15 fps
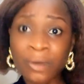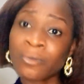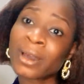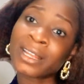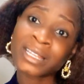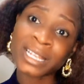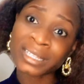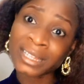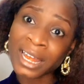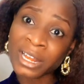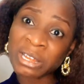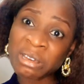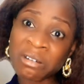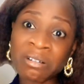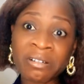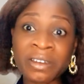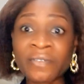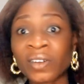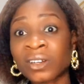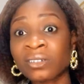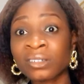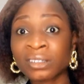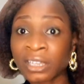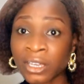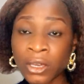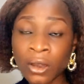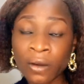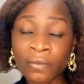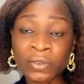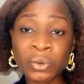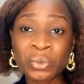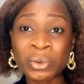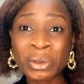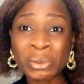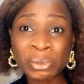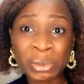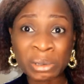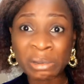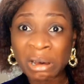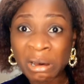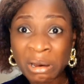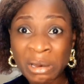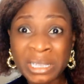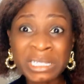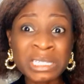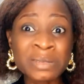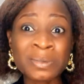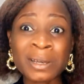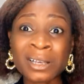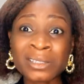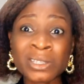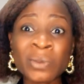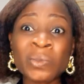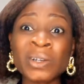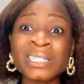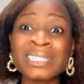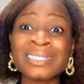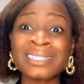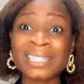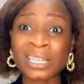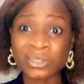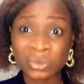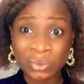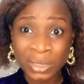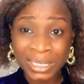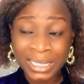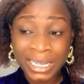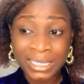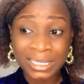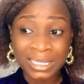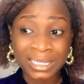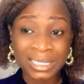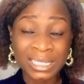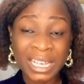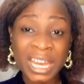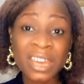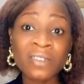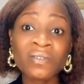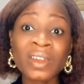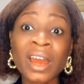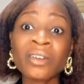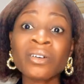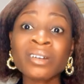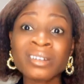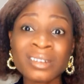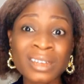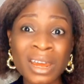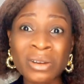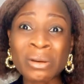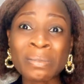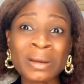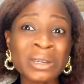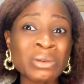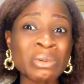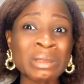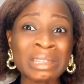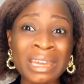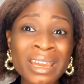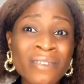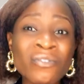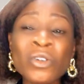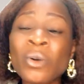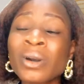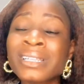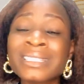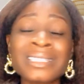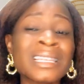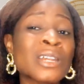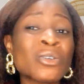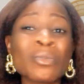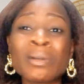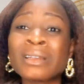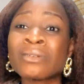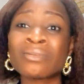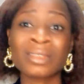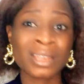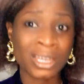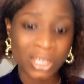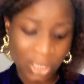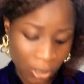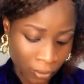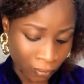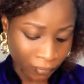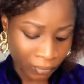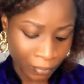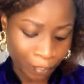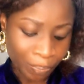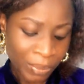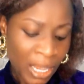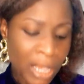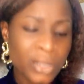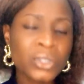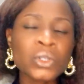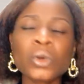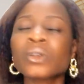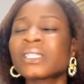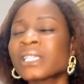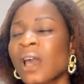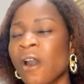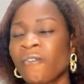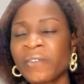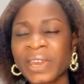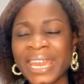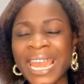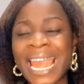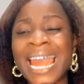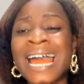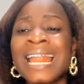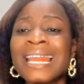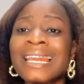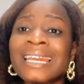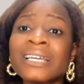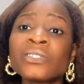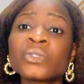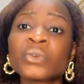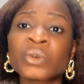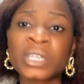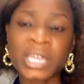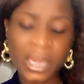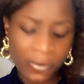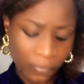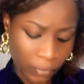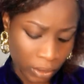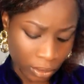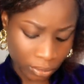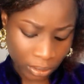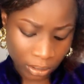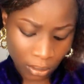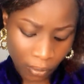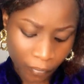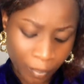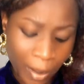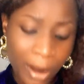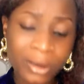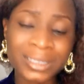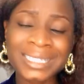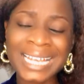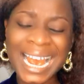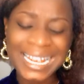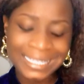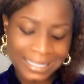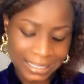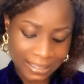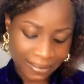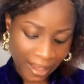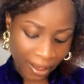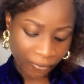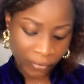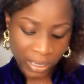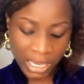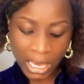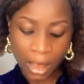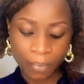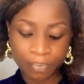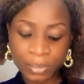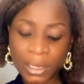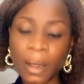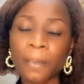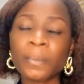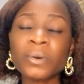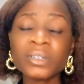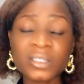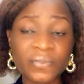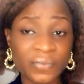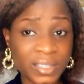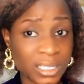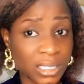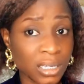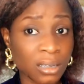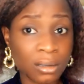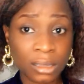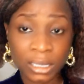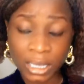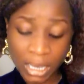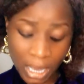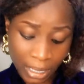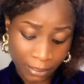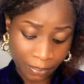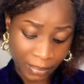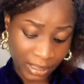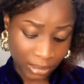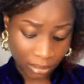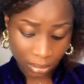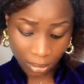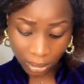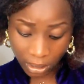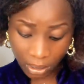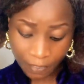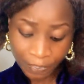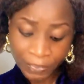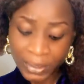When they tell you, oh, if I don't take care of you, will, it is because someone is there to witness it. If you are not there, nobody will take care of you. So self-care, learn to care for yourself. Prioritize self-care, both physically and mentally.